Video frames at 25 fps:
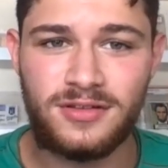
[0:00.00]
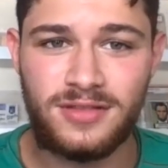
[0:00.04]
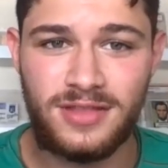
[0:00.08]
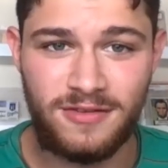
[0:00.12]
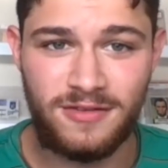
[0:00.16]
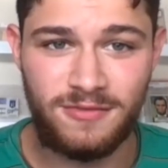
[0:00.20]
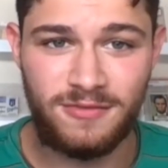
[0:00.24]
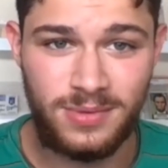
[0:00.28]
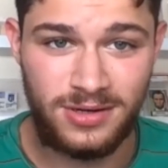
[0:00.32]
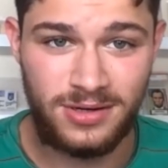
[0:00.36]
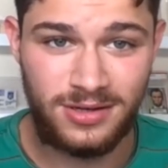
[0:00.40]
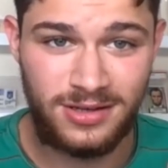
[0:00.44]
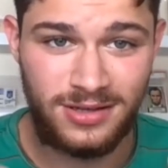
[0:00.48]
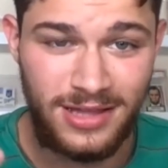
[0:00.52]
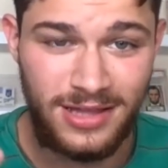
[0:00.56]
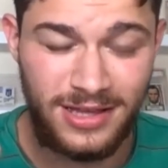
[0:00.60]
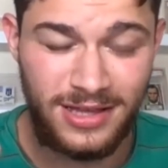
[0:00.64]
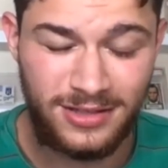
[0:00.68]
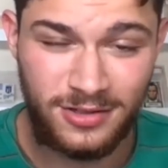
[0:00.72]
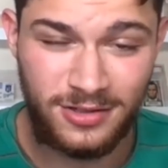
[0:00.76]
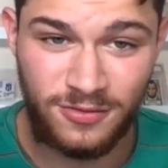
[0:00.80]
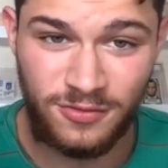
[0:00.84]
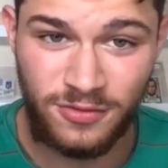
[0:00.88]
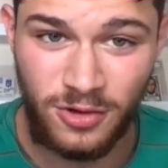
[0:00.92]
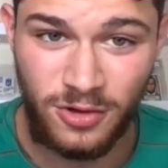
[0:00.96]
They've been
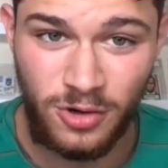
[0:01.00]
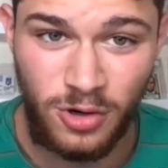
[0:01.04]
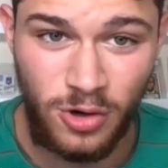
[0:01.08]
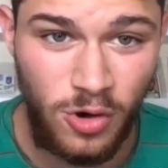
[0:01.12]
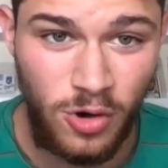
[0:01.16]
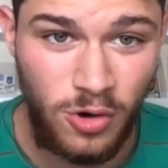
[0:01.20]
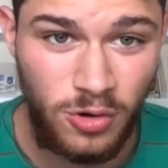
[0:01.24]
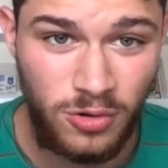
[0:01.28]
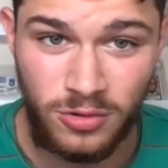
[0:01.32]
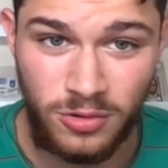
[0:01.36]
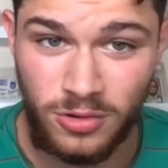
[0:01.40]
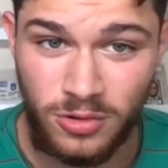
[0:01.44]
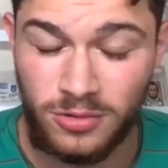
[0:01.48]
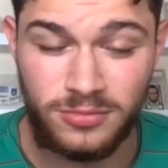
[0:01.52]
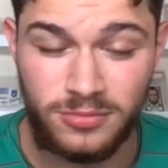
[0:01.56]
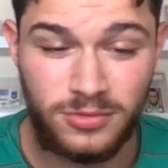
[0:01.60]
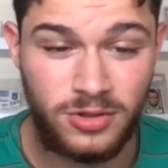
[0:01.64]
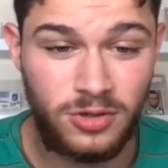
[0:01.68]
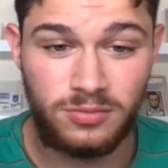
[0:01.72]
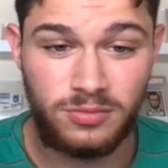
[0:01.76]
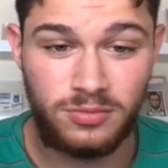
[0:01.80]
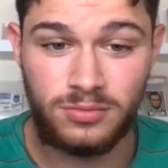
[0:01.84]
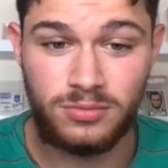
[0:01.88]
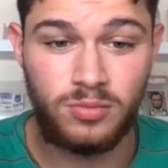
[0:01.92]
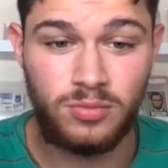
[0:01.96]
collected for uh,
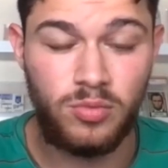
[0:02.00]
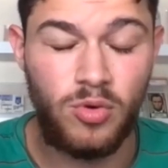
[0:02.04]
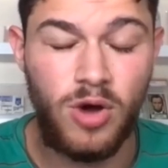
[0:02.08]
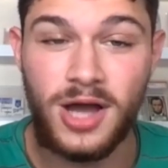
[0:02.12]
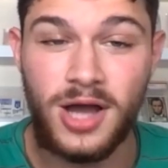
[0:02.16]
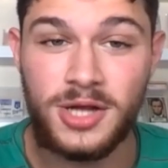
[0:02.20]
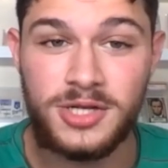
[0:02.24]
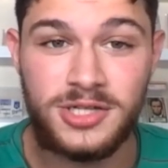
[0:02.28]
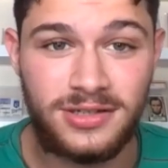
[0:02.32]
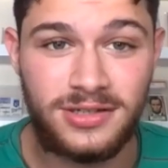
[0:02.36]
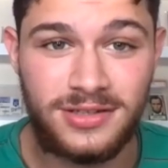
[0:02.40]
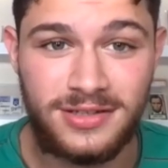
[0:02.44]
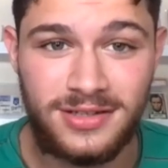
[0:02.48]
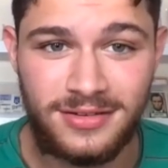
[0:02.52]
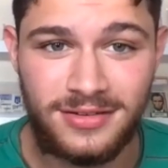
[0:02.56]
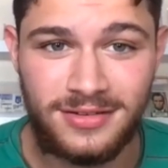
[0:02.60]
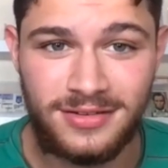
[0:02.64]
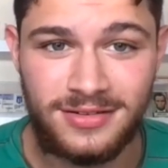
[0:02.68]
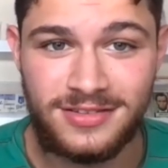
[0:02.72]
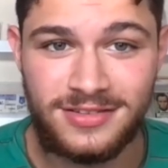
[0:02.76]
Washington.